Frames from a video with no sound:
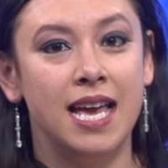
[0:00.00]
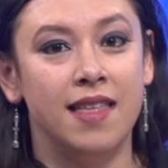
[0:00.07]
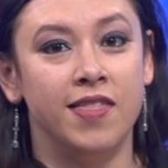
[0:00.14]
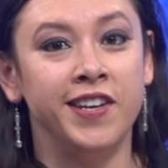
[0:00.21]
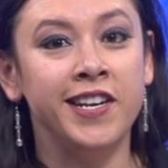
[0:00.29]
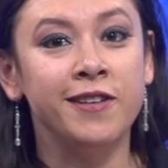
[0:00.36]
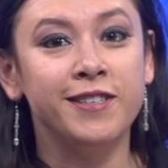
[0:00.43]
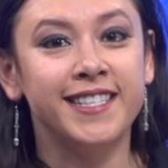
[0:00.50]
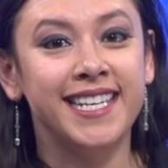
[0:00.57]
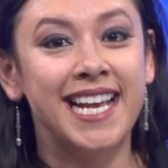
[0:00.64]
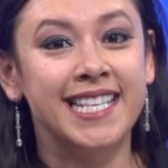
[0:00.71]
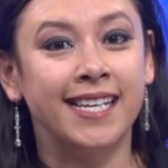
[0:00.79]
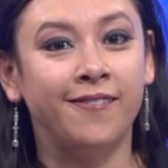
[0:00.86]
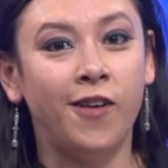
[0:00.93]
The new
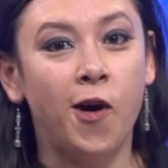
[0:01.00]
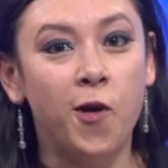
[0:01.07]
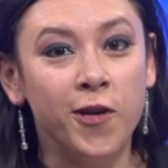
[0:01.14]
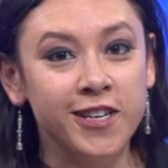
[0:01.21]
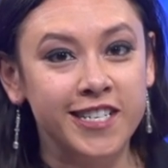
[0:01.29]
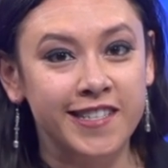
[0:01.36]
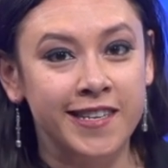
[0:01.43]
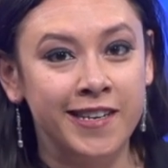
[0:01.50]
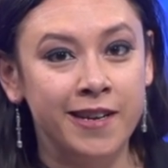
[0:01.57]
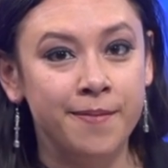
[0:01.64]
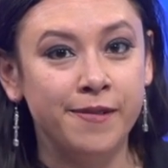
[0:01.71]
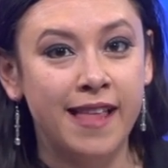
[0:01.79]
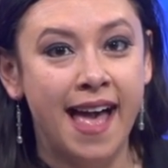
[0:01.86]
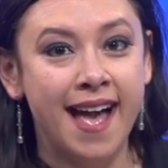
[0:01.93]
season of Orange is the New
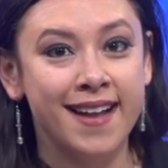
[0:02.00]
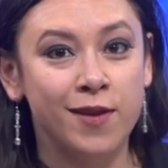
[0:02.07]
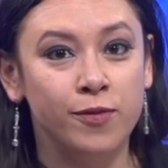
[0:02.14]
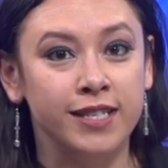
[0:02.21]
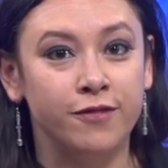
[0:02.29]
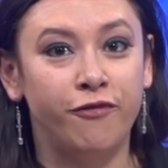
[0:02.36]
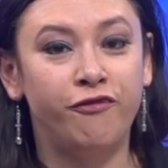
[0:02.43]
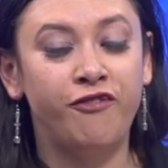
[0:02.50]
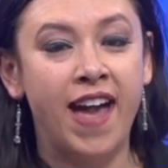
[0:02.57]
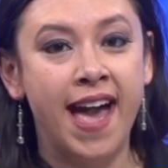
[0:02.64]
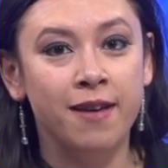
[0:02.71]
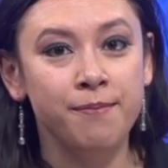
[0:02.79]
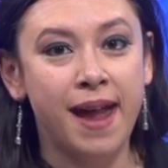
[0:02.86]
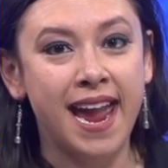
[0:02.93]
Black was
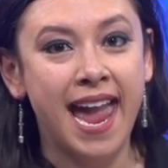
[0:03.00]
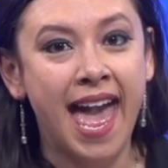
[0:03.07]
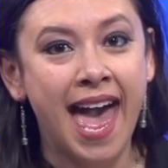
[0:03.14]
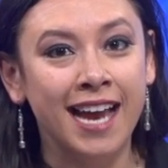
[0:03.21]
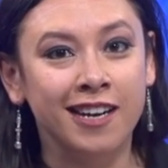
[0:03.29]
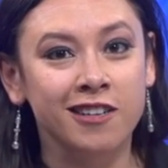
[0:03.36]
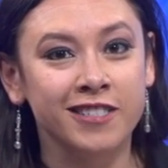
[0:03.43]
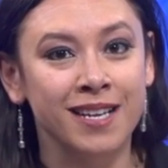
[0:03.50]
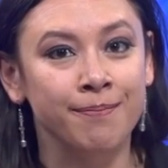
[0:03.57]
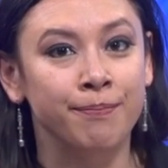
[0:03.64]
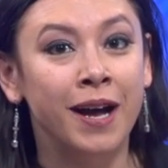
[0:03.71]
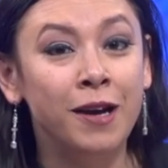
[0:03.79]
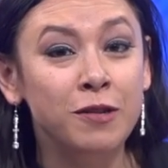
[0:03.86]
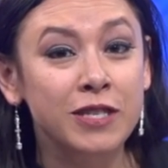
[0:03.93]
found by hackers and
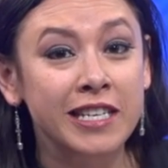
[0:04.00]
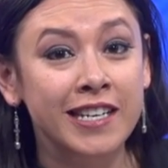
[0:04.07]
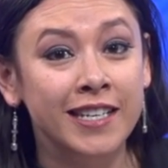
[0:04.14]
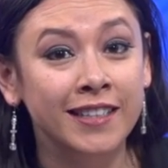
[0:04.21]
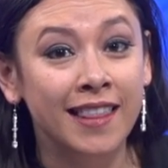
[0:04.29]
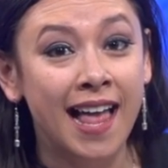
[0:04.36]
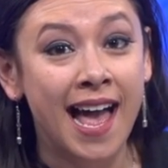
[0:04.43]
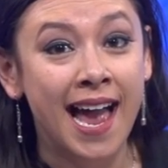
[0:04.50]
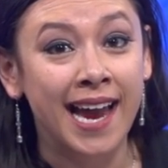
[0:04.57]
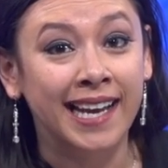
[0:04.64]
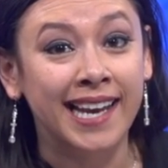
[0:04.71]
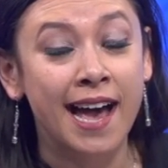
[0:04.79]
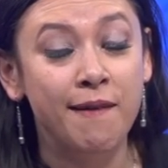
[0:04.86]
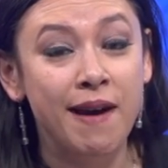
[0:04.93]
posted online.
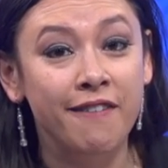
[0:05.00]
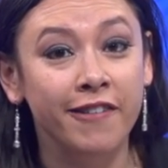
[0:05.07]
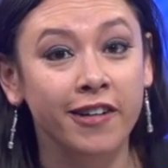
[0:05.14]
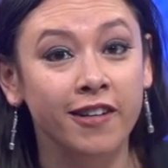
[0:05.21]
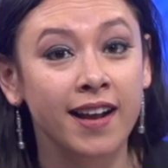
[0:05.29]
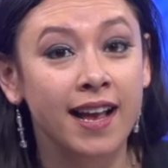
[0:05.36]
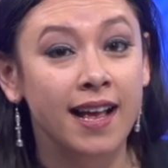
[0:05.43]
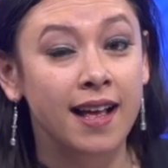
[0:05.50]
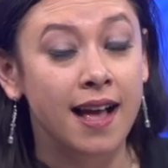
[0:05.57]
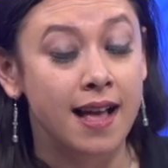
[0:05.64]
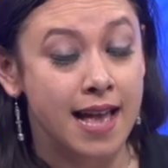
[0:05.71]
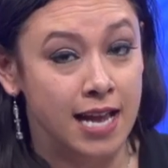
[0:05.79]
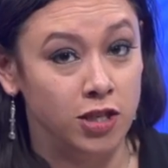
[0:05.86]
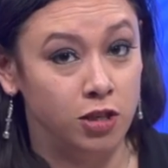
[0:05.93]
However,
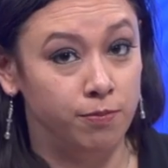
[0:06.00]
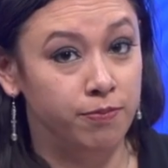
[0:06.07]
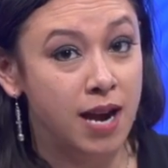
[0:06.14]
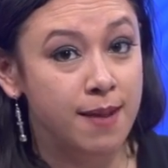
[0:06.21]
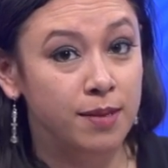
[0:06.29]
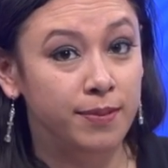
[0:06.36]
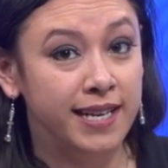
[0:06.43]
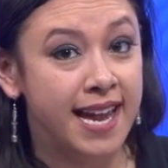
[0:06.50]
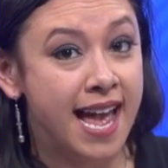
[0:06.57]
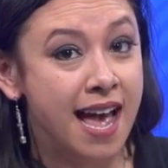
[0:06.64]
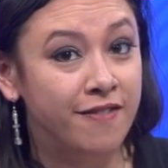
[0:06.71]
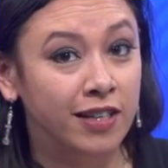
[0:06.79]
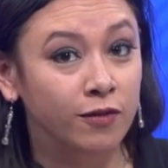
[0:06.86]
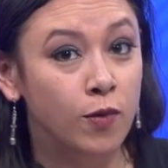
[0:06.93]
as you probably
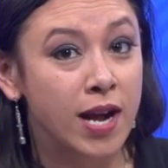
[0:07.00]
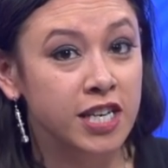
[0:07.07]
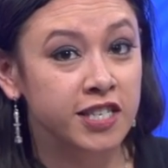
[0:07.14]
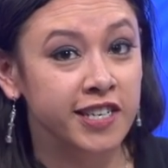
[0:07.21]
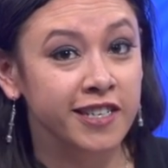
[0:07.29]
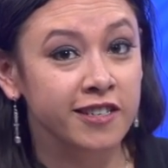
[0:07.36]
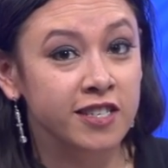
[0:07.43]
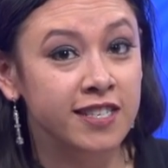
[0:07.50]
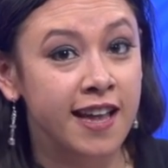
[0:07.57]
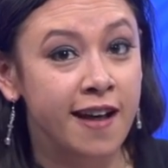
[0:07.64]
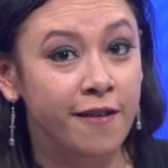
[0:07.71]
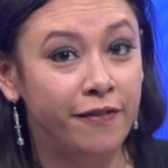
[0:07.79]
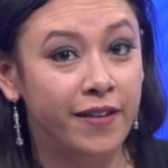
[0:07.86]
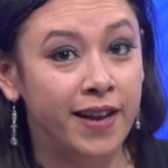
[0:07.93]
haven't watched it
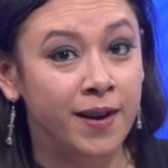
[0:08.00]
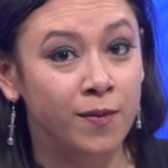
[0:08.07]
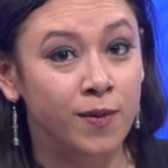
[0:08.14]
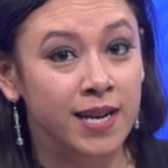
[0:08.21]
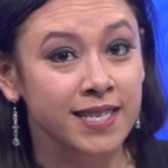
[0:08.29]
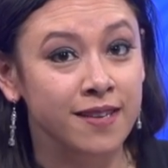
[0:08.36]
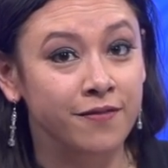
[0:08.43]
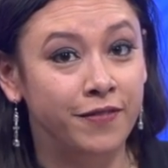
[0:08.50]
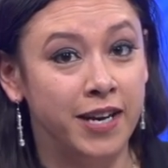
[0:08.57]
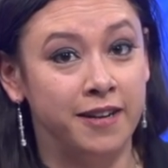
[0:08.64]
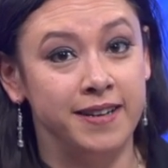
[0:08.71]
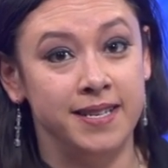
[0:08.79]
yourself, it wasn't very